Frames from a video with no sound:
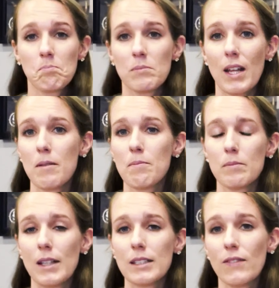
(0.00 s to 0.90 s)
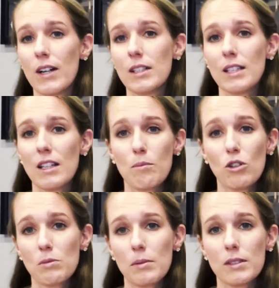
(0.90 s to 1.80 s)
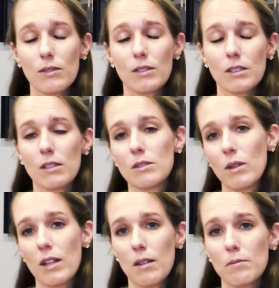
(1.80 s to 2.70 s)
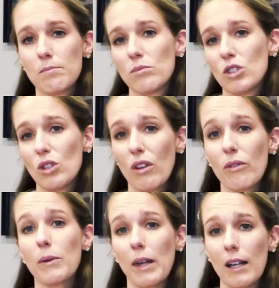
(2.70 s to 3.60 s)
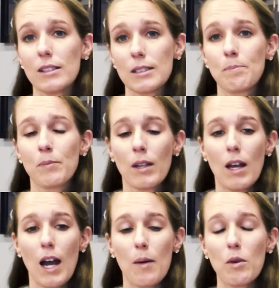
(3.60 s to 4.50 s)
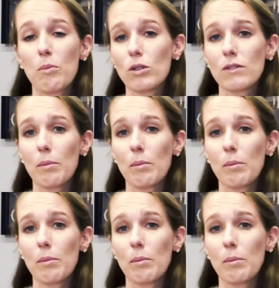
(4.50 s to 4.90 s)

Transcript: Then it's fair to say that most people see results within 2 to 3 weeks. With most of our